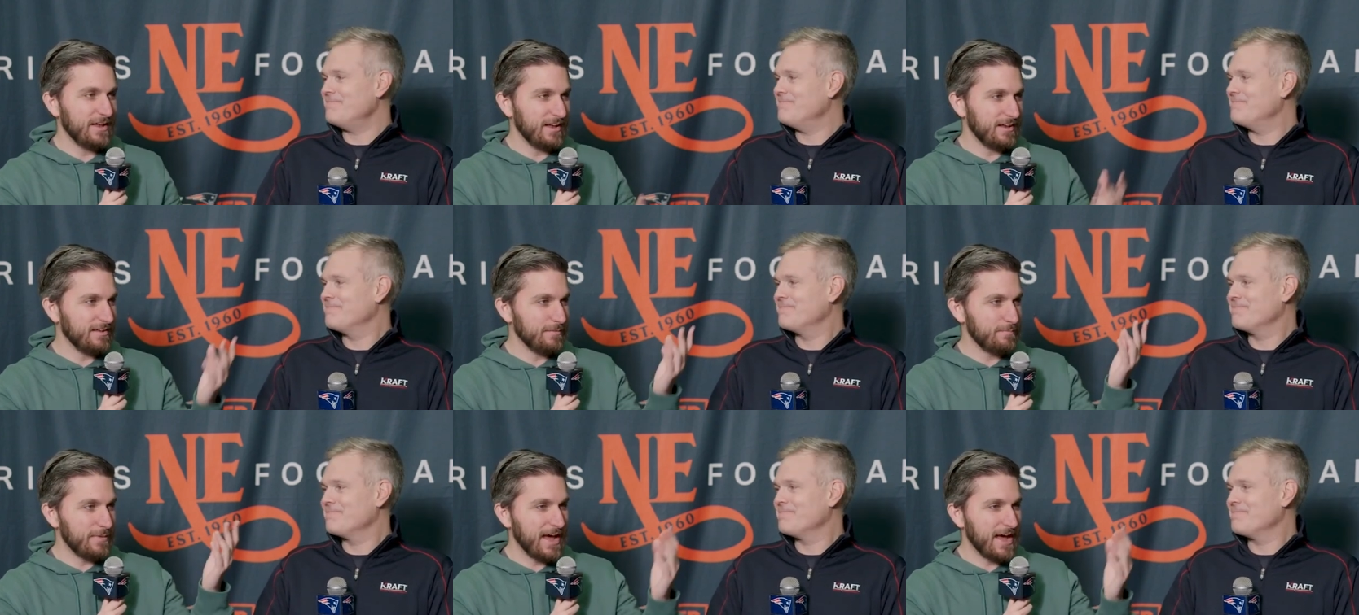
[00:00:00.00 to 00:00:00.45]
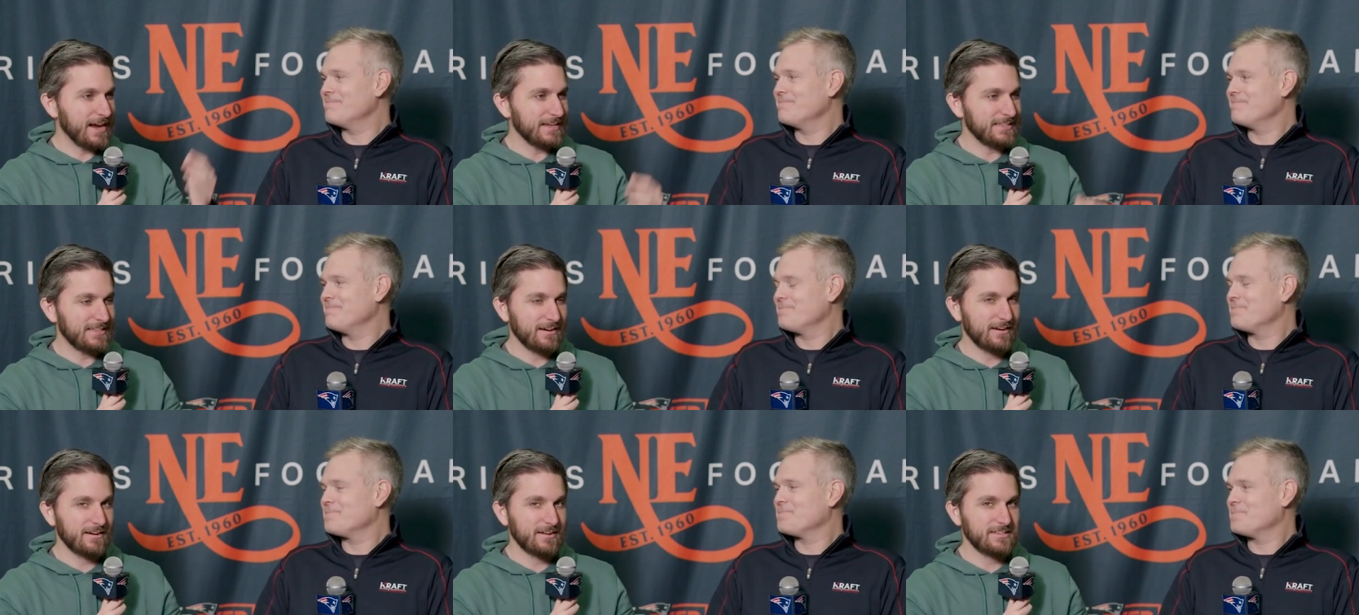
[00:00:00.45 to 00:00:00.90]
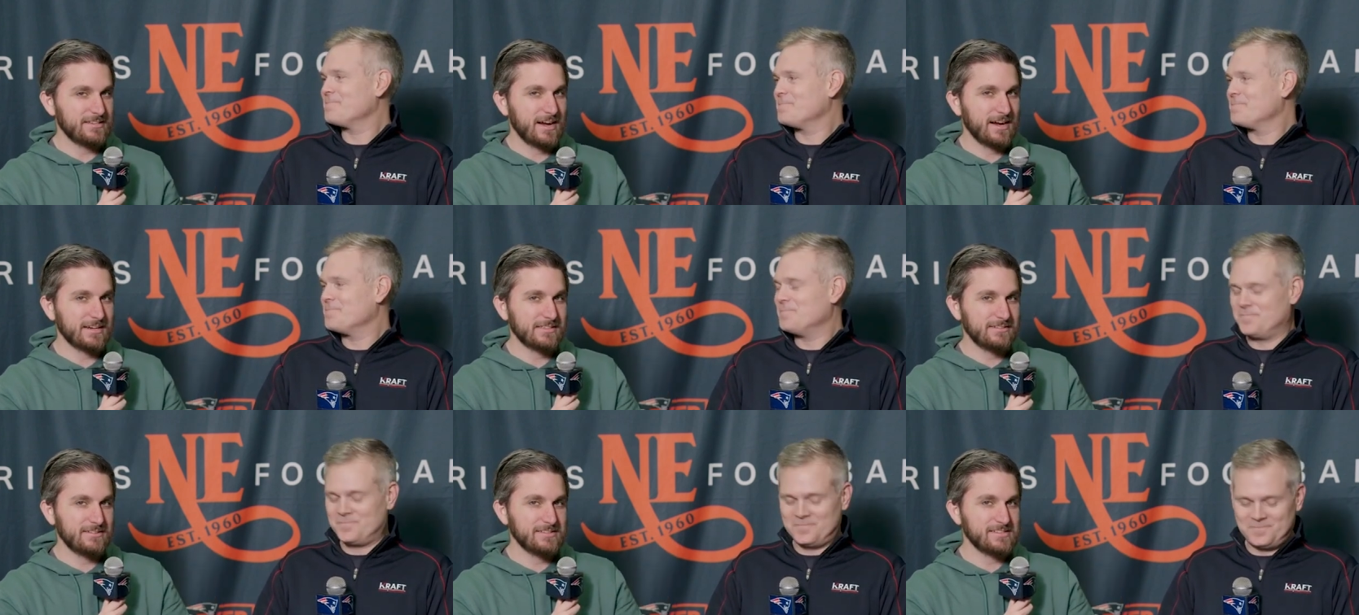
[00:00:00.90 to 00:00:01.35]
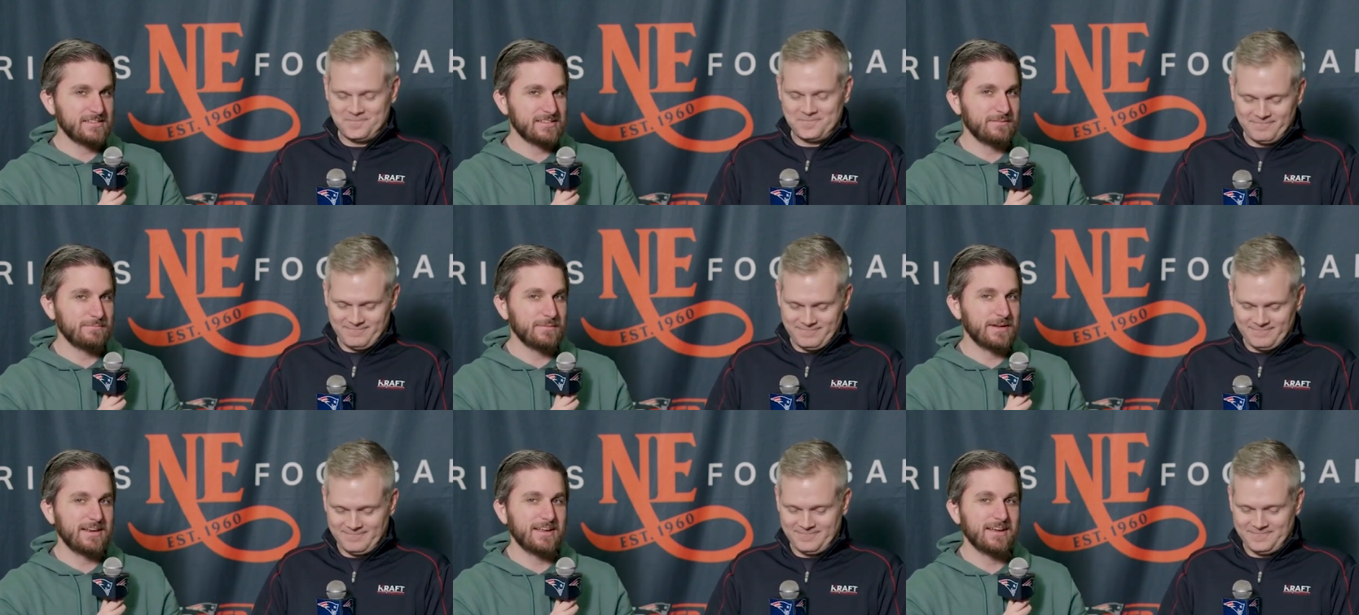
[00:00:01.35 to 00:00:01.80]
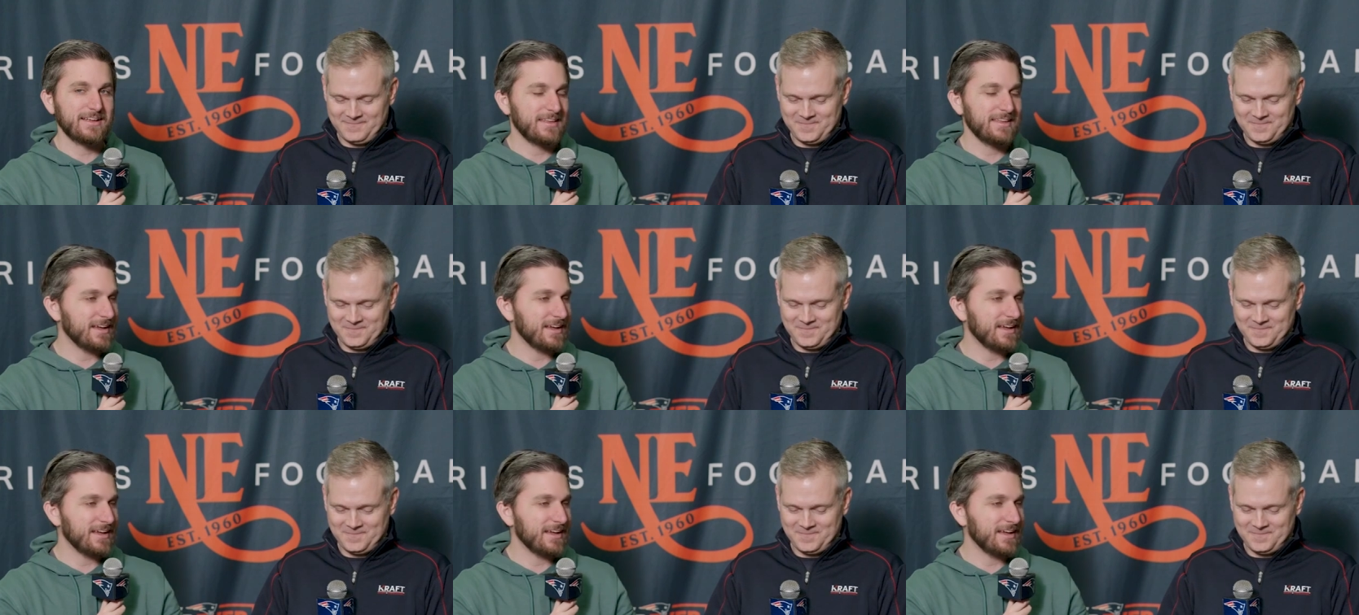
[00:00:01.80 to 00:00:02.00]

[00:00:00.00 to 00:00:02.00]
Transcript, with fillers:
Speaker 1: in the back there to talk to us in the media.